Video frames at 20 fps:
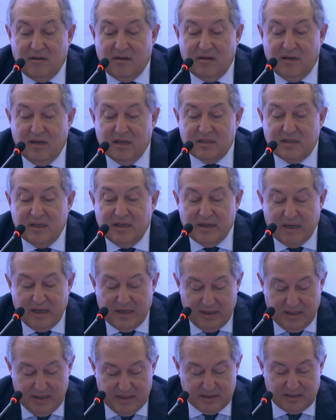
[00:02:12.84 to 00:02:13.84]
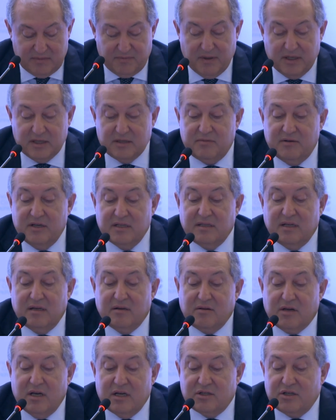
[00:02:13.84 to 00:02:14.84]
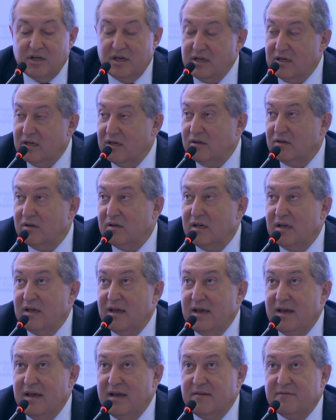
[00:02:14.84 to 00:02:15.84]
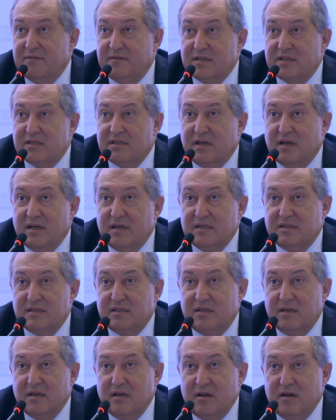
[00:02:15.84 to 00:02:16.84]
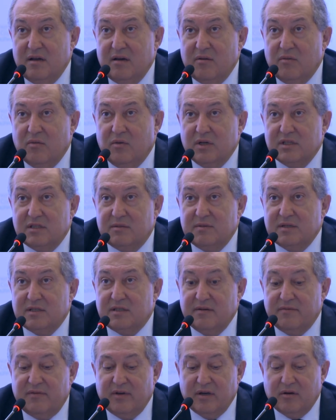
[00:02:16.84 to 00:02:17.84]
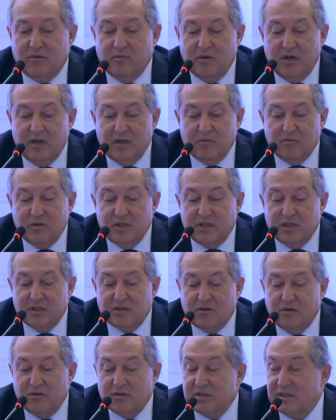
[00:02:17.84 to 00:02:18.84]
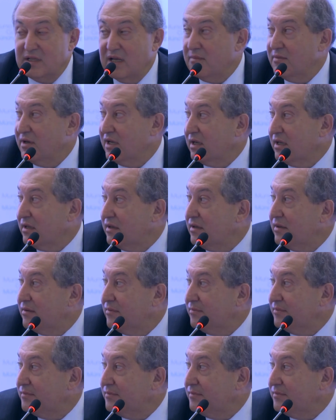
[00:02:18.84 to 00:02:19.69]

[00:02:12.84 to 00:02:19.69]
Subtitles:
yesterday in his speech, President Lukashenko emphasized one specific word, which is called stability.